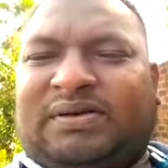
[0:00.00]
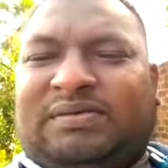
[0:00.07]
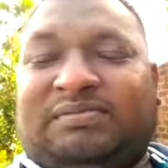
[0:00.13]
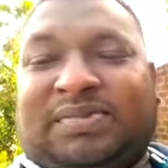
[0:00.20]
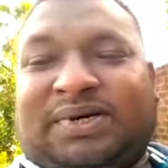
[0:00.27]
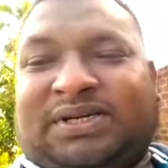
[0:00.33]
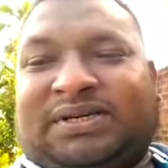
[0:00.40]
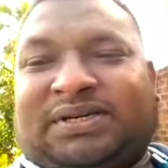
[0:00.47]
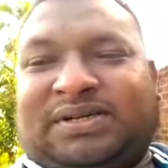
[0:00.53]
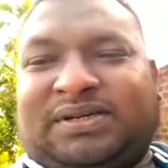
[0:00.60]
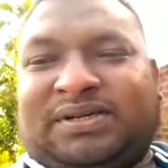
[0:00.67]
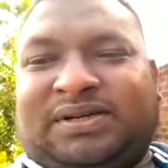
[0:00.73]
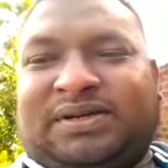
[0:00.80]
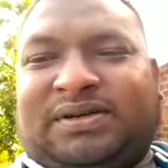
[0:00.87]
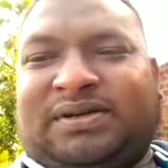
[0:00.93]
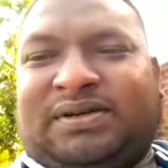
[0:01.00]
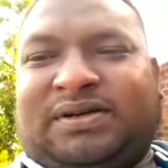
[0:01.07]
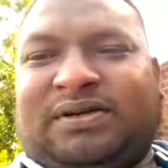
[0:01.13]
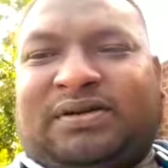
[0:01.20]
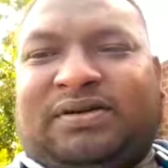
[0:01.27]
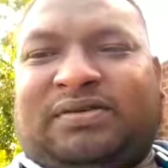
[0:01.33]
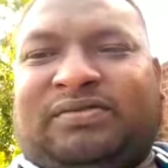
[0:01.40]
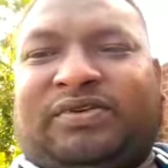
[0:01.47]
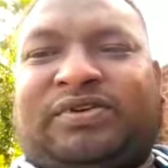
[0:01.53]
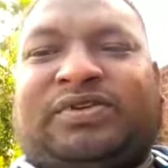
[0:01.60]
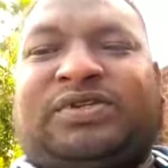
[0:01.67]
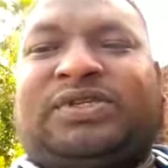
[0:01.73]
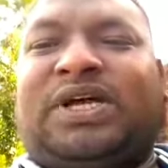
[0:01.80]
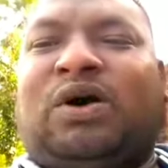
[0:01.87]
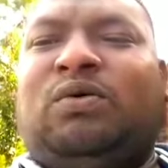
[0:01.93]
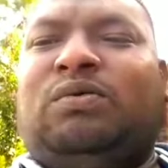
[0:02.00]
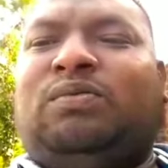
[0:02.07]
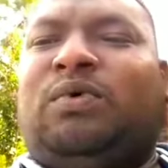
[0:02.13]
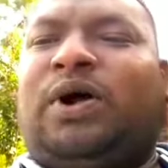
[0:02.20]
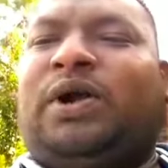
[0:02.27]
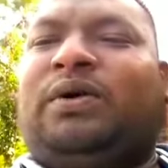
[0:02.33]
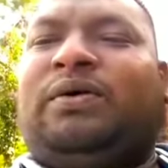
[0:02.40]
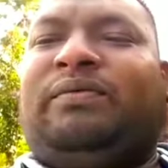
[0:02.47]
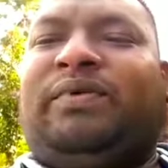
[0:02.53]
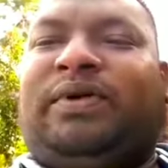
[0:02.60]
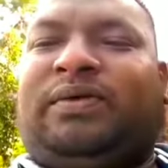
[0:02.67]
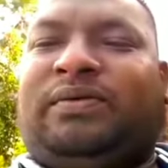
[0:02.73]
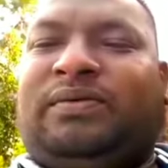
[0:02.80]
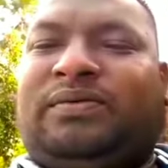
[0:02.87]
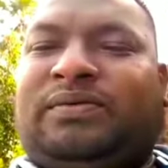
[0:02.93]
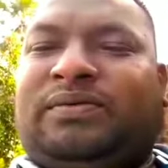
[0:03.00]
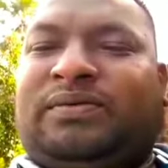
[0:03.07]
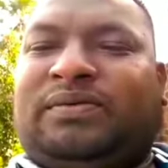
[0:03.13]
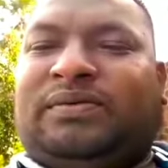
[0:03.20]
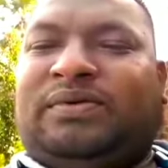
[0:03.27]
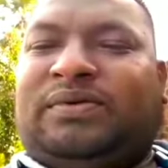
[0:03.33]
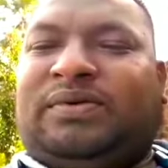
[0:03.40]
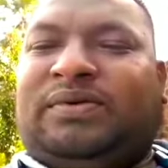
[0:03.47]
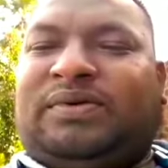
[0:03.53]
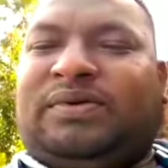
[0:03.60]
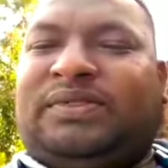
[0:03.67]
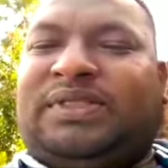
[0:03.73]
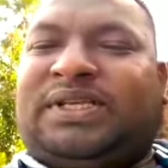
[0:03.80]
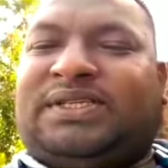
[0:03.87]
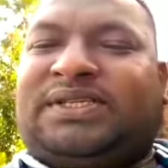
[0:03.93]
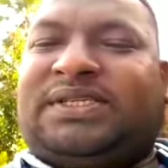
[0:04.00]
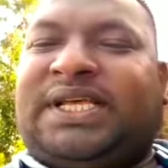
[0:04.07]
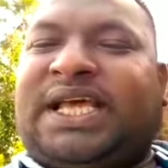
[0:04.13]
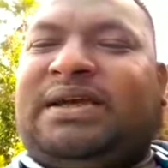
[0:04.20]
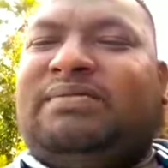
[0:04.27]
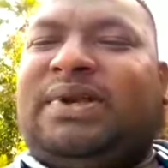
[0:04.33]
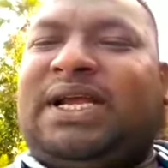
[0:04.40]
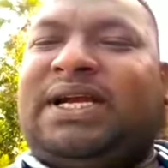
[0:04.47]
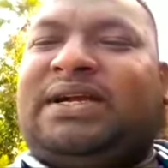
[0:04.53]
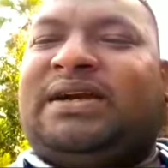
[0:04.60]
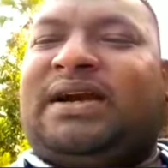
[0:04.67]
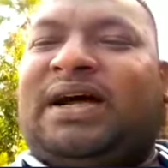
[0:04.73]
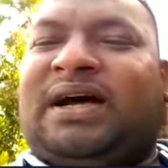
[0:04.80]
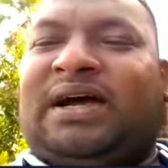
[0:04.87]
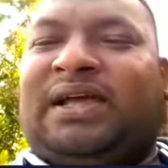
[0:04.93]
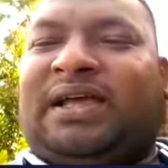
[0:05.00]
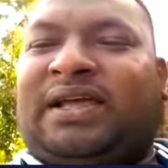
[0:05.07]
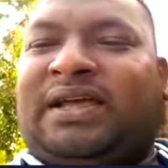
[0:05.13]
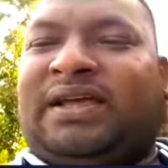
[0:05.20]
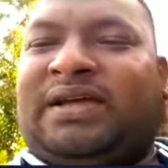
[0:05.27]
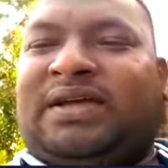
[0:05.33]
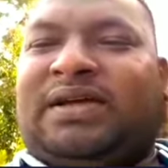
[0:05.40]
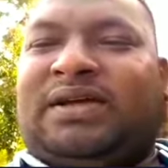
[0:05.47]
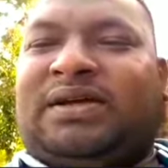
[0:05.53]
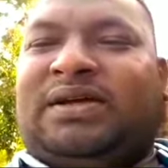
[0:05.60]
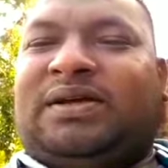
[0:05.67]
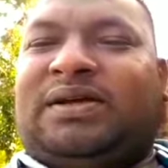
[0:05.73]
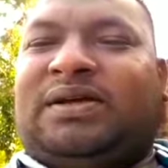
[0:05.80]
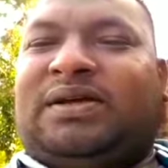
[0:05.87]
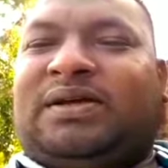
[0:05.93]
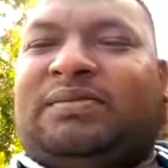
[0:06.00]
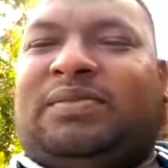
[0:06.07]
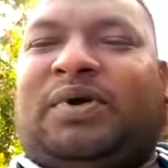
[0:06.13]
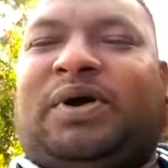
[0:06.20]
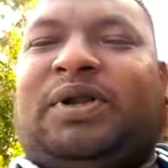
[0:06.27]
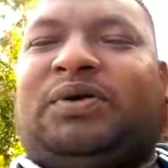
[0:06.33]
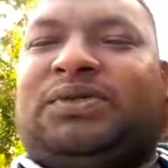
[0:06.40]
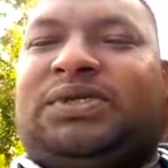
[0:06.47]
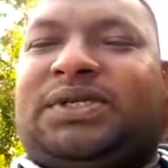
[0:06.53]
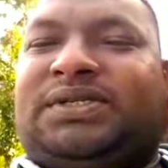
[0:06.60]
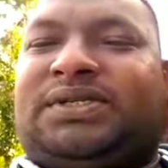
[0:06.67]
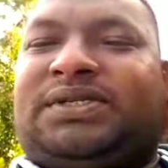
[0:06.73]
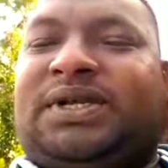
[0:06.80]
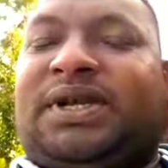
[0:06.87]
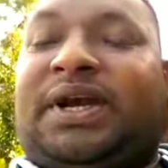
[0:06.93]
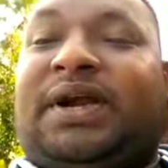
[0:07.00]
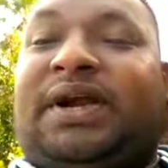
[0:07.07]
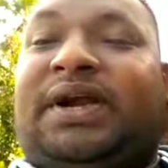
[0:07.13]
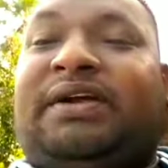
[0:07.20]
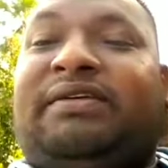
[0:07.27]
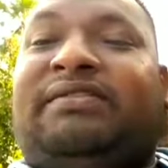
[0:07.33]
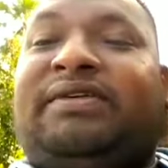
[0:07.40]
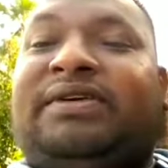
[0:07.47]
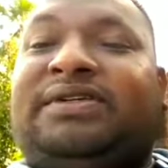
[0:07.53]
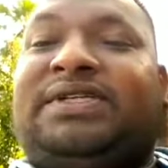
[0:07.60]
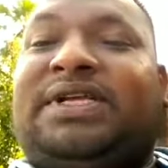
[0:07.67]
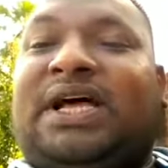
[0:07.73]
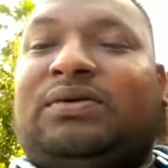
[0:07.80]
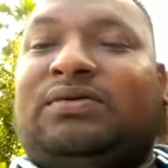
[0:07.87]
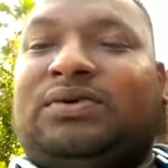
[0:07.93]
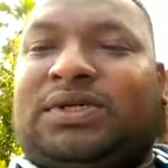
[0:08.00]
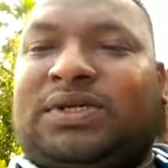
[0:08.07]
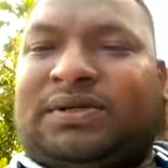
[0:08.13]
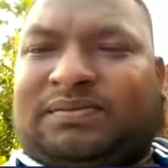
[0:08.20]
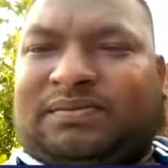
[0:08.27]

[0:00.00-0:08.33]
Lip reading: But for sound point of view, the same letter I produces different sound.